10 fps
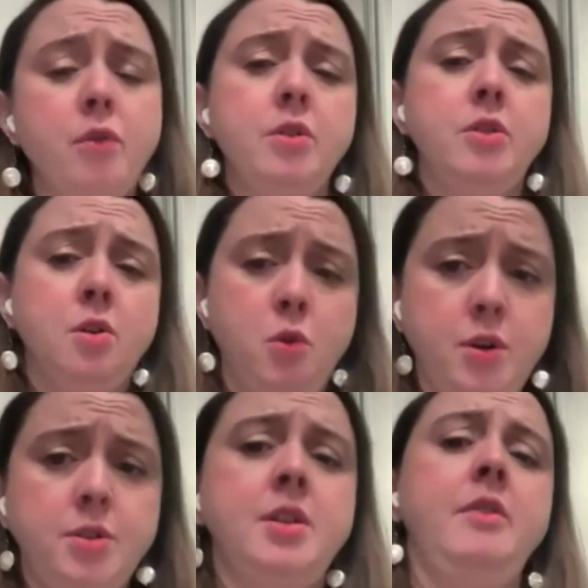over the
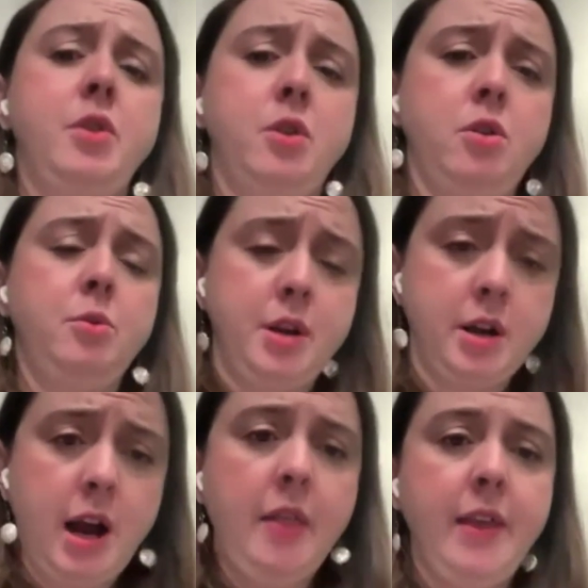course of your career.